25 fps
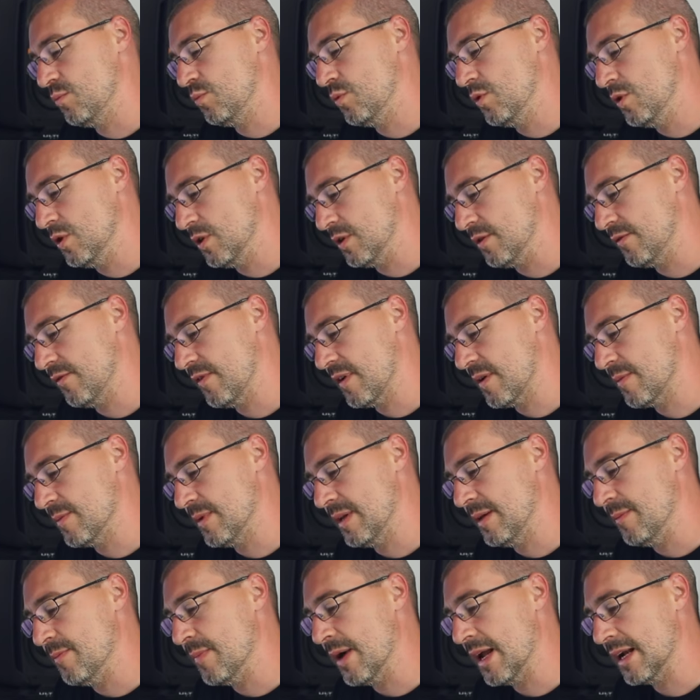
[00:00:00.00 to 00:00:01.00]

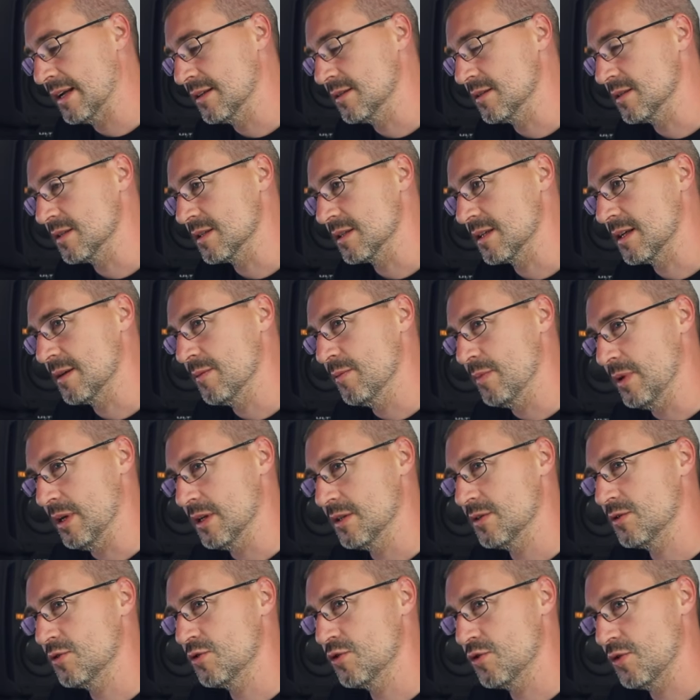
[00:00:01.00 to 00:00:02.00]
work-family balance can be
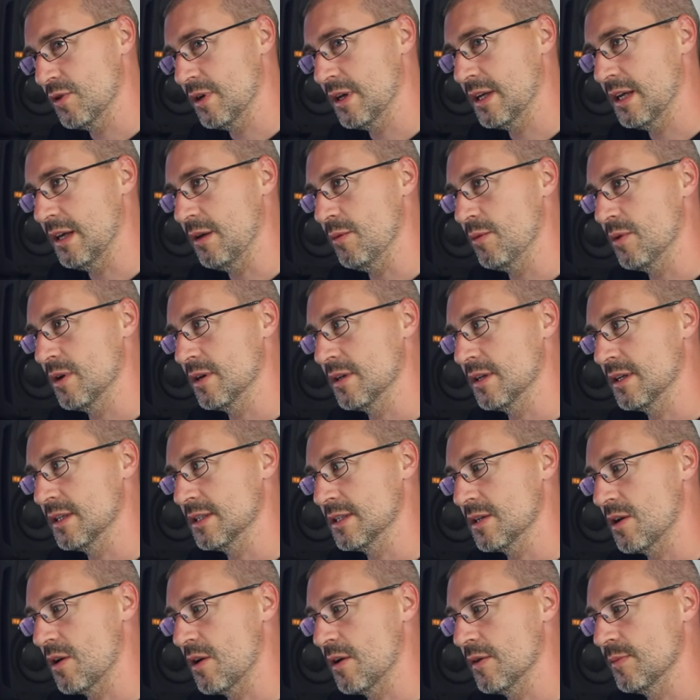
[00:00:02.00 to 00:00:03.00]
a tricky one
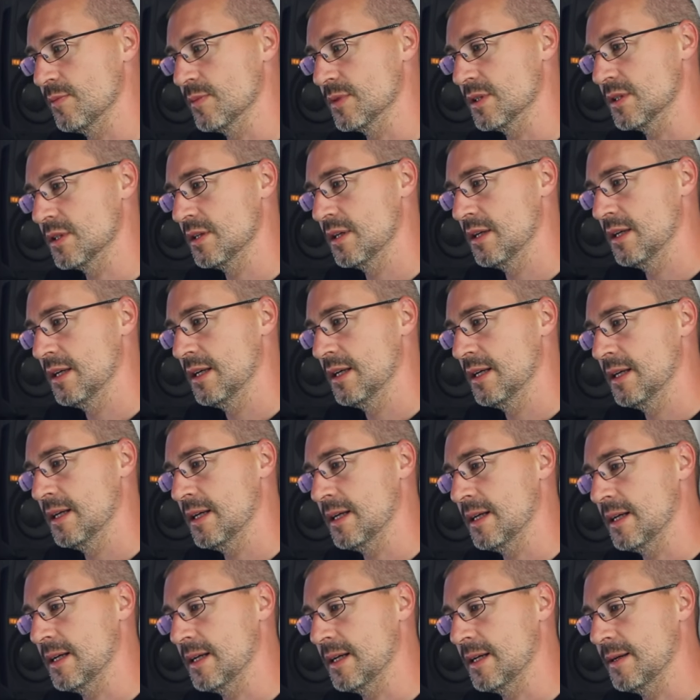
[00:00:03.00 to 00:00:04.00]
at times,
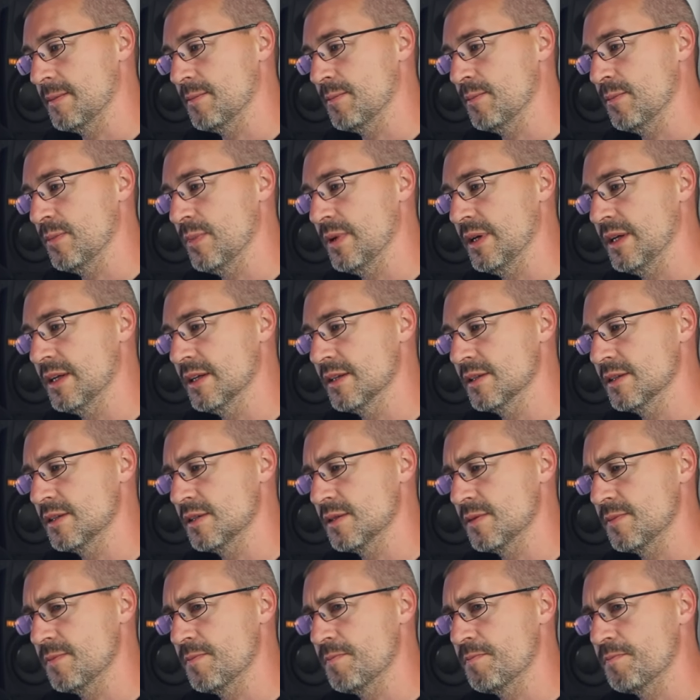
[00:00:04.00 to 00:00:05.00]

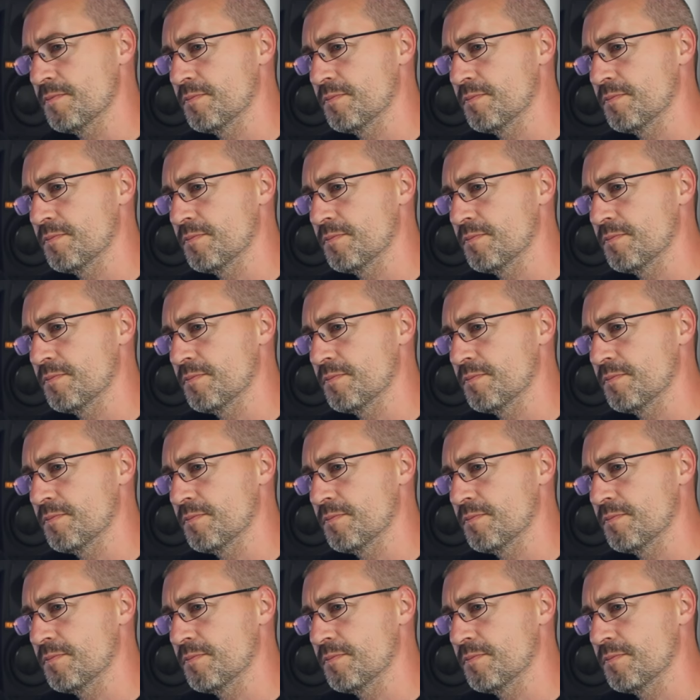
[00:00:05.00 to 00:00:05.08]
because,